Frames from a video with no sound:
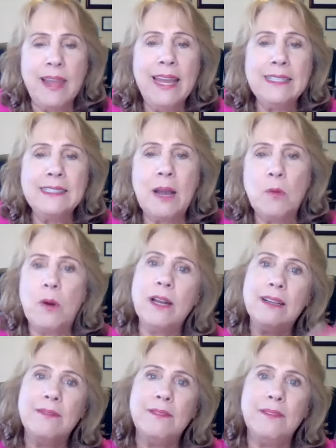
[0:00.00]
And I want
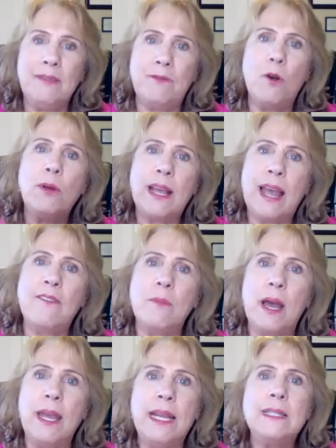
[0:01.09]
to folk have
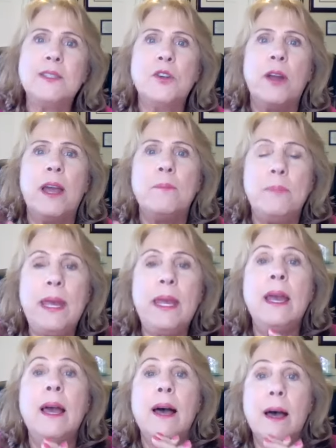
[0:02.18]
my Instagram
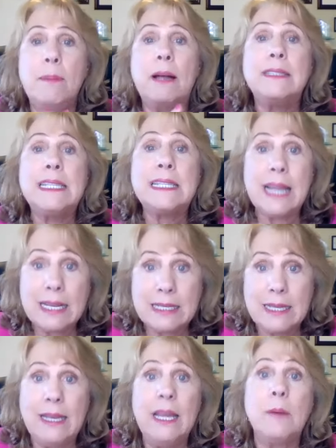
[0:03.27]
be about
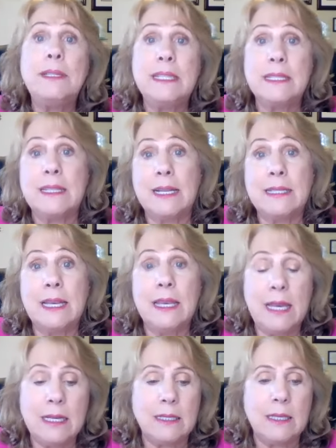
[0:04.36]
dyslexia and helping dyslexic
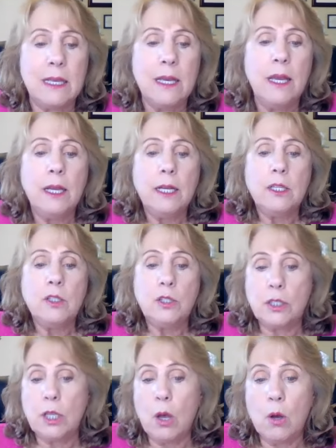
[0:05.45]
kids.
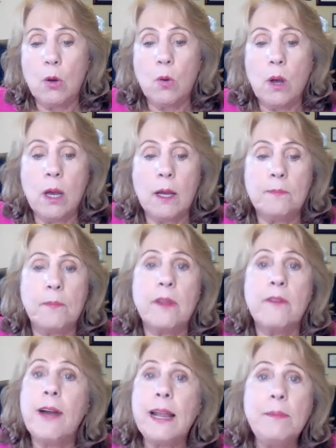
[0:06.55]
So um,
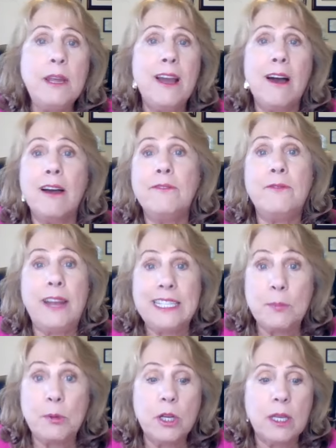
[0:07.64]
find me on
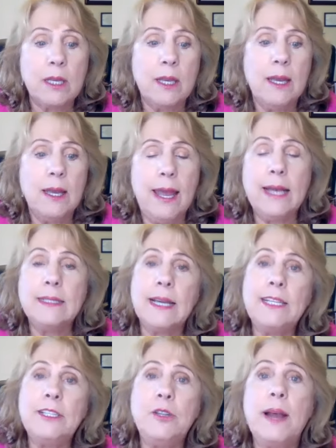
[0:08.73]
Facebook. And
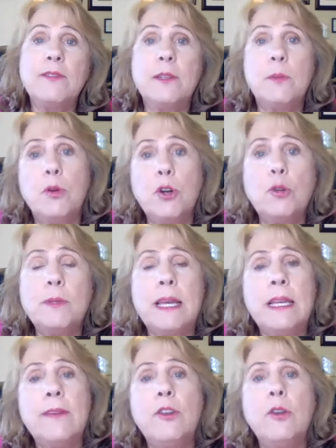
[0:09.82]
I do have some groups.
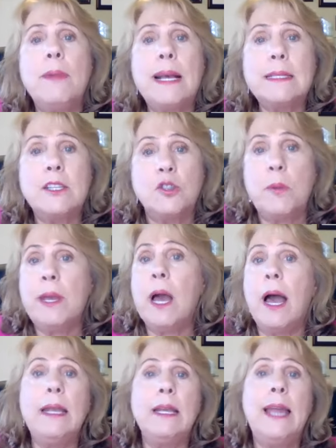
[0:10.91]
And if you message me,
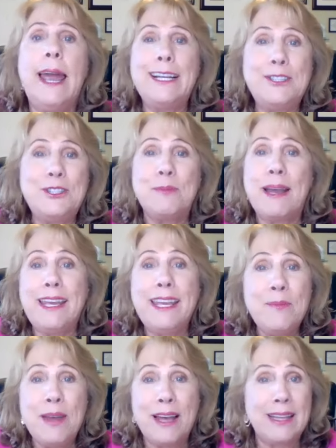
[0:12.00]
I can add you to my
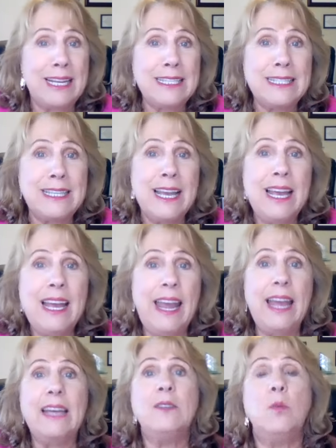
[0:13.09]
email list.
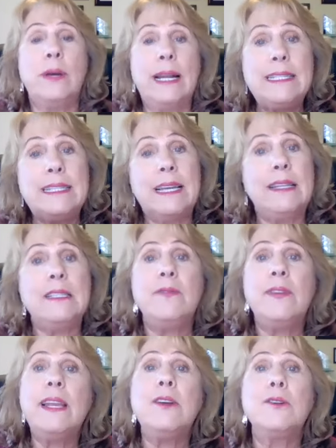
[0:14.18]
And when I send these
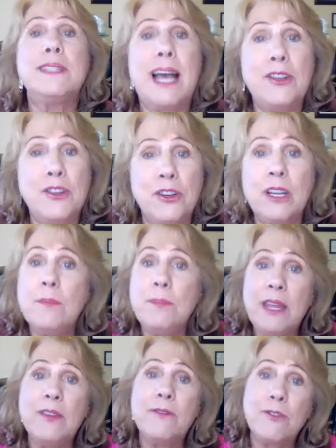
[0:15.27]
videos out, you're going to
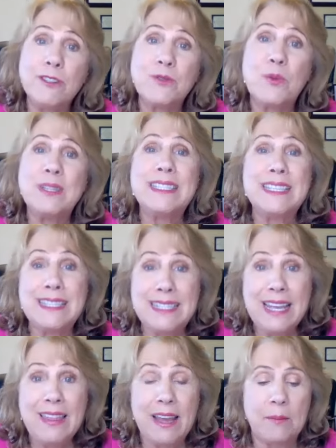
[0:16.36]
be the first ones to
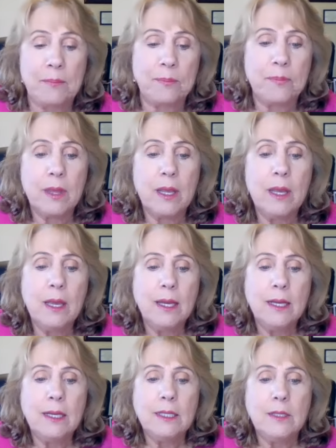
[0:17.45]
see them.
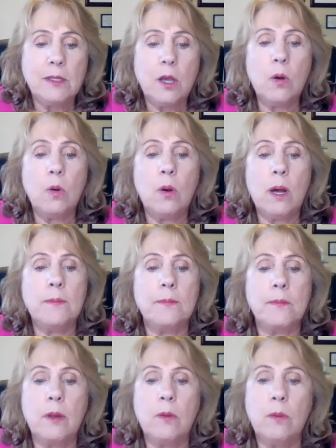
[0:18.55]
So
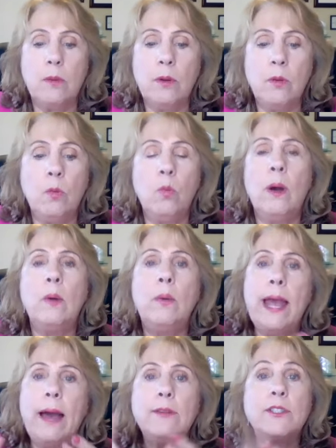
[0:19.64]
um, what
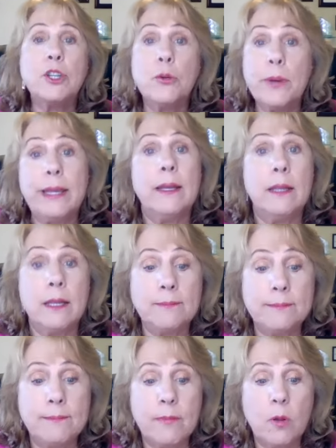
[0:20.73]
we have is
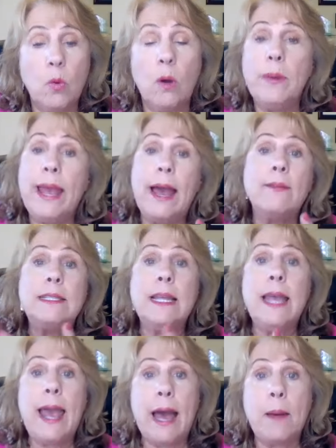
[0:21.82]
curriculum. What we have is
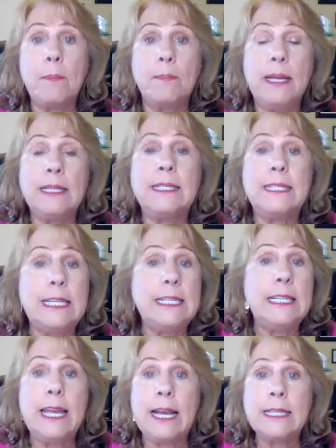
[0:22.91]
the app. It's C
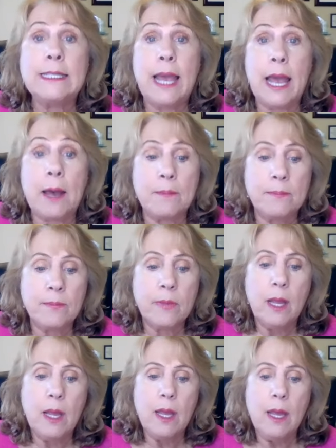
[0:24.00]
D S M.
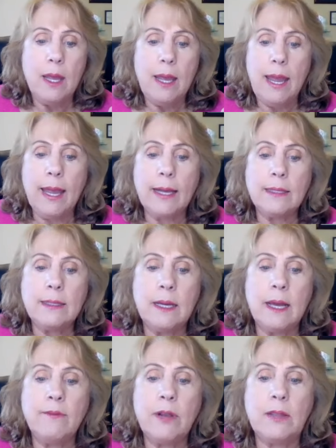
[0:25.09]
And
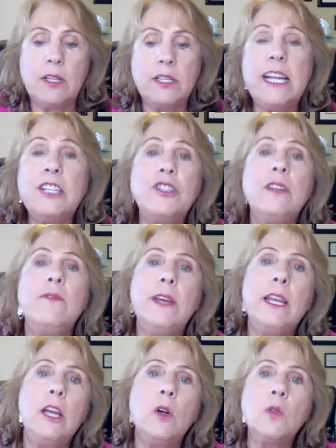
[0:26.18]
I've got the teaching
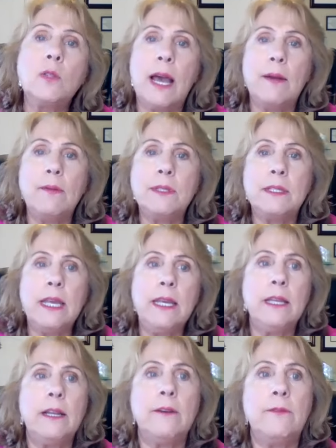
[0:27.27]
videos. I was
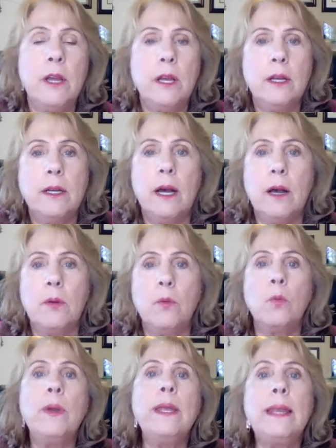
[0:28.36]
thinking of uh,
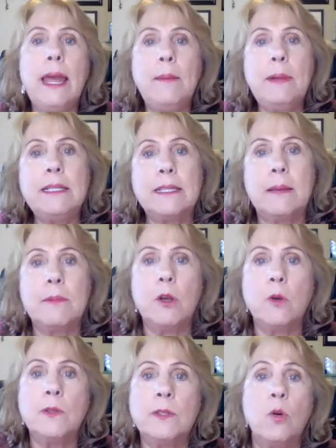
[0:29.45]
renaming some of
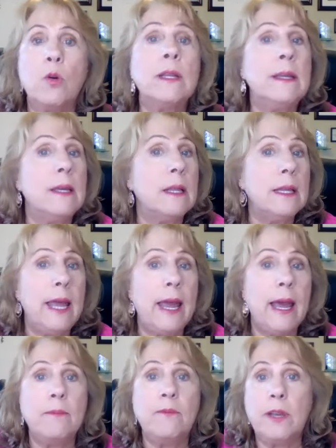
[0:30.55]
those
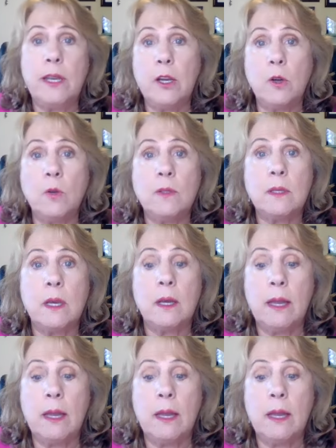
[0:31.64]
Orton-Gillingham videos